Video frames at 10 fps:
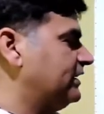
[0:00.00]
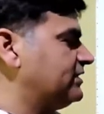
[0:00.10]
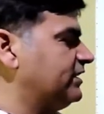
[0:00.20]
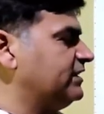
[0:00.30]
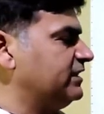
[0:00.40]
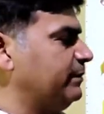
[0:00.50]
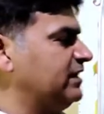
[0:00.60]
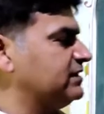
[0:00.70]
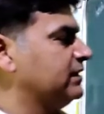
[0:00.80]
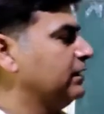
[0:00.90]
60 digit
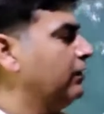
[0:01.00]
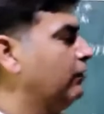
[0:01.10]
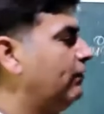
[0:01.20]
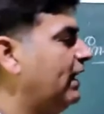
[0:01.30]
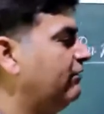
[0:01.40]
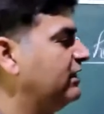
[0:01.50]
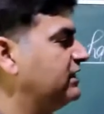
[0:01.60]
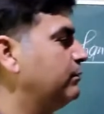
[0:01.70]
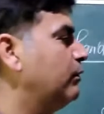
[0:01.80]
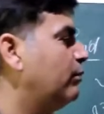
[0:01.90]
means 5
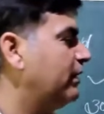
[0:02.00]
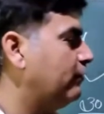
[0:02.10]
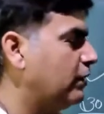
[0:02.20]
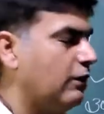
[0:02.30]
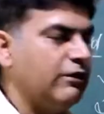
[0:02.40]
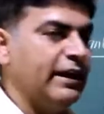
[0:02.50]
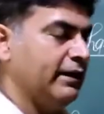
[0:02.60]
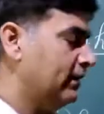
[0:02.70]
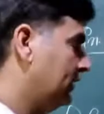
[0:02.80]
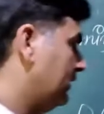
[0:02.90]
digit movement for hour hand.
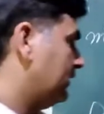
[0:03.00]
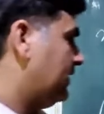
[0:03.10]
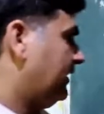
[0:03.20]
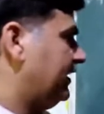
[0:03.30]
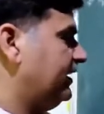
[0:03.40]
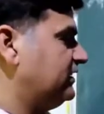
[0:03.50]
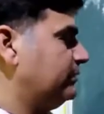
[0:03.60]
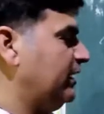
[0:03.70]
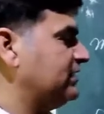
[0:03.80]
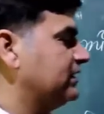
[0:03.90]
30 digit
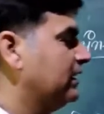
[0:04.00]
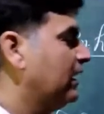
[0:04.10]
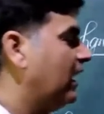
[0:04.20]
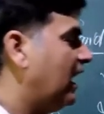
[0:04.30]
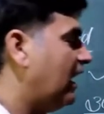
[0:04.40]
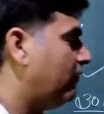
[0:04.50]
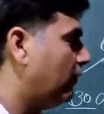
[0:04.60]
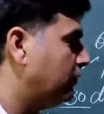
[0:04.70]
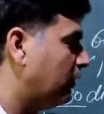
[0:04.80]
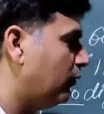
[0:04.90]
means half
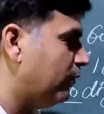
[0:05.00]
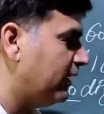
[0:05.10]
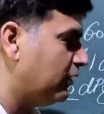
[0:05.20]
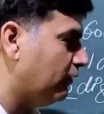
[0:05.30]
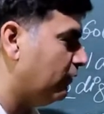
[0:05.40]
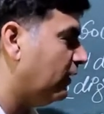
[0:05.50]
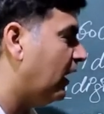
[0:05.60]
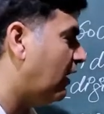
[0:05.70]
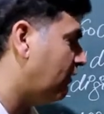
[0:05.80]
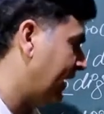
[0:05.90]
of the movement of
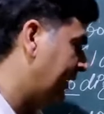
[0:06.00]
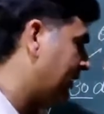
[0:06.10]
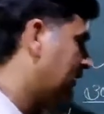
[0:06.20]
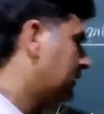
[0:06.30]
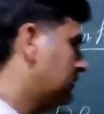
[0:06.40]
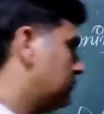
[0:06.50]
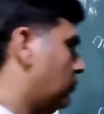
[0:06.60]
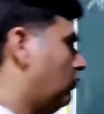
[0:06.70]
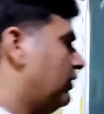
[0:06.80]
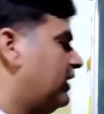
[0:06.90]
hour hand.
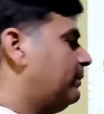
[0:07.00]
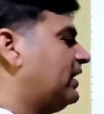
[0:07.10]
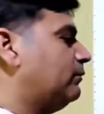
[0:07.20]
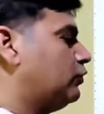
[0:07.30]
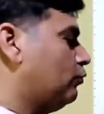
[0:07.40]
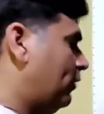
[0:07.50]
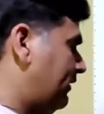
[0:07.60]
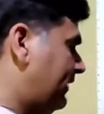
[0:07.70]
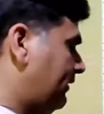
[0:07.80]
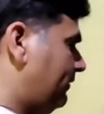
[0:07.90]
So becomes
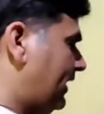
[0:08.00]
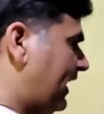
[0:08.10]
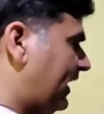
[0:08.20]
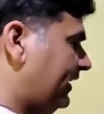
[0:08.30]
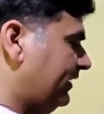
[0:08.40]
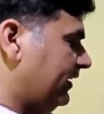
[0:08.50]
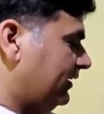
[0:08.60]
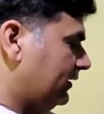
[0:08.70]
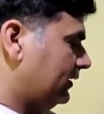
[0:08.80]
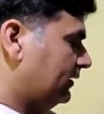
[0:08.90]
2.5, add it in
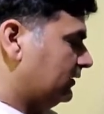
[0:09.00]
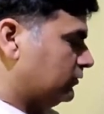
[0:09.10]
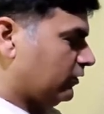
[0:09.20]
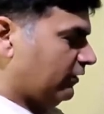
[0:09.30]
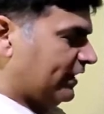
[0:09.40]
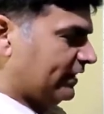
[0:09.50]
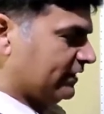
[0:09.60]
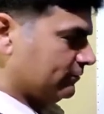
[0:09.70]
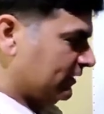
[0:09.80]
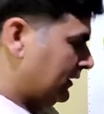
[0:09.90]
it. So we get
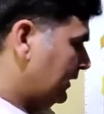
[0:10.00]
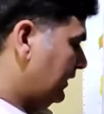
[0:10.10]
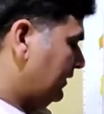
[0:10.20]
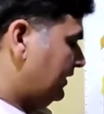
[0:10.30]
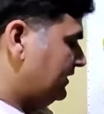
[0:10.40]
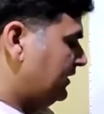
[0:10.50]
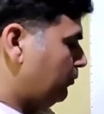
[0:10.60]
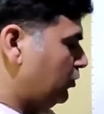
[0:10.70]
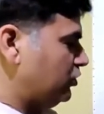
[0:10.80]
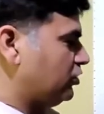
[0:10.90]
this one. This is the
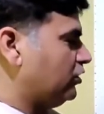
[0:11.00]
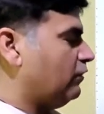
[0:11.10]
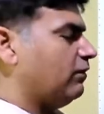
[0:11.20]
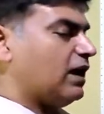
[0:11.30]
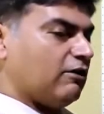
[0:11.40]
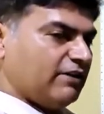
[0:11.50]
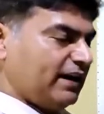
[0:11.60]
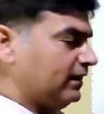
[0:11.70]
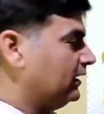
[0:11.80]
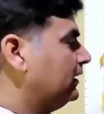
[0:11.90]
position of hour
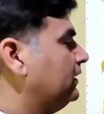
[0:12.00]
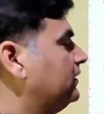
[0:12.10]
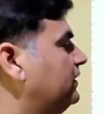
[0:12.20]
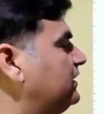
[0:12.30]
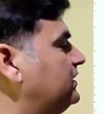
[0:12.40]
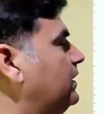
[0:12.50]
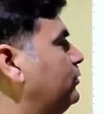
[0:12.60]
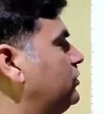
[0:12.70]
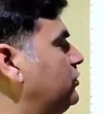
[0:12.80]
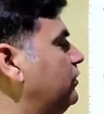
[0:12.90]
hand. This is the
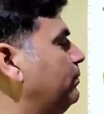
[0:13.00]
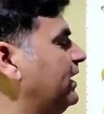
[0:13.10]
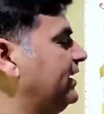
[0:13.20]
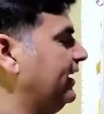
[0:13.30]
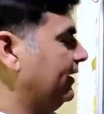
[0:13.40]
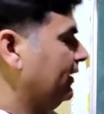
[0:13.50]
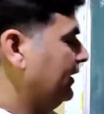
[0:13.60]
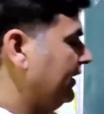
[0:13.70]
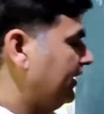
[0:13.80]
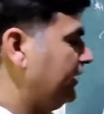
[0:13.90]
position of minute hand.
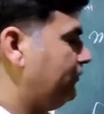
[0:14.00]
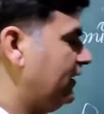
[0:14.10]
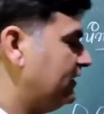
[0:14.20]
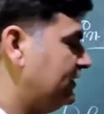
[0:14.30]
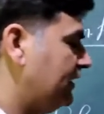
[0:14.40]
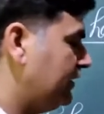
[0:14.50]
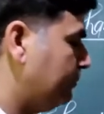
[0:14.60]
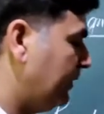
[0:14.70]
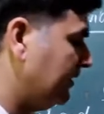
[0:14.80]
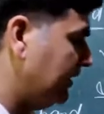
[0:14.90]
Difference
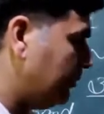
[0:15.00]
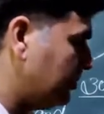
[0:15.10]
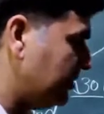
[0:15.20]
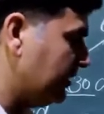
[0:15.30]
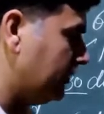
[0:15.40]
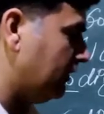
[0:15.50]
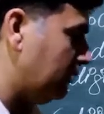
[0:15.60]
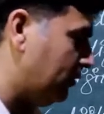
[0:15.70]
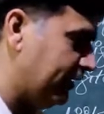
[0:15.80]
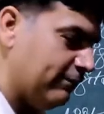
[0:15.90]
between the position
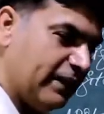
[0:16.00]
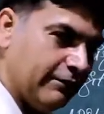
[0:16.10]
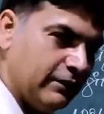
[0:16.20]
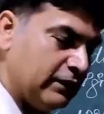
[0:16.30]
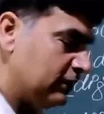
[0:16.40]
12.5.